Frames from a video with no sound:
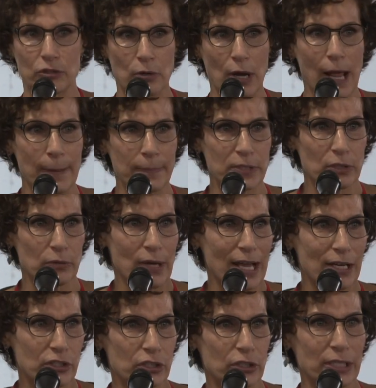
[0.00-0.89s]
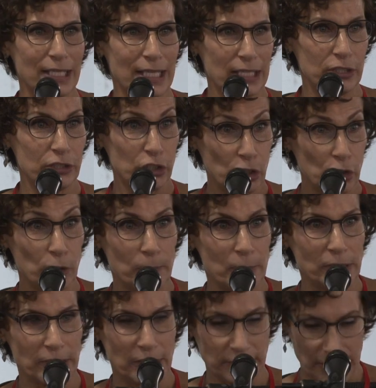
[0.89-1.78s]
drops are actually in your
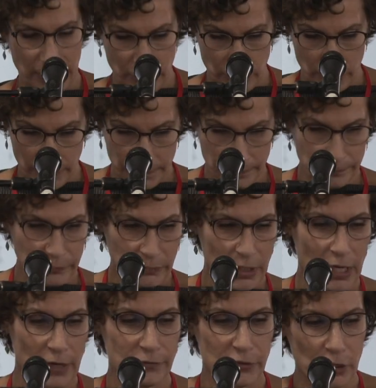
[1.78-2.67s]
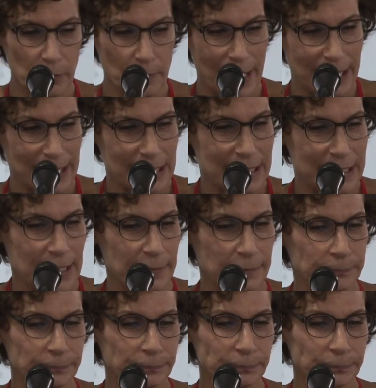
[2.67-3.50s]
milliliter of your medicine.